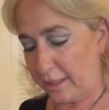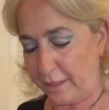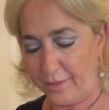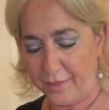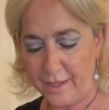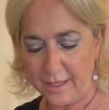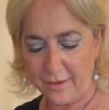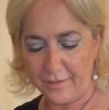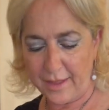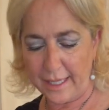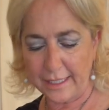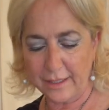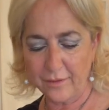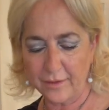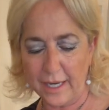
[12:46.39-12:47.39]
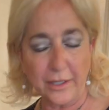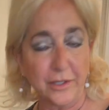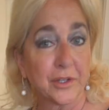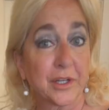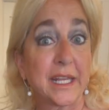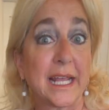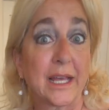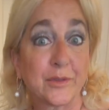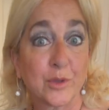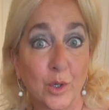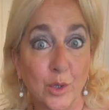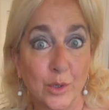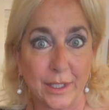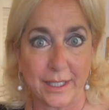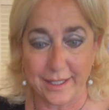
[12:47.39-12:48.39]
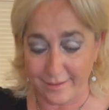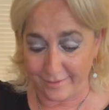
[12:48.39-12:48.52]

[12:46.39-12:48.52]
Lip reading: think of that even on your rigatoni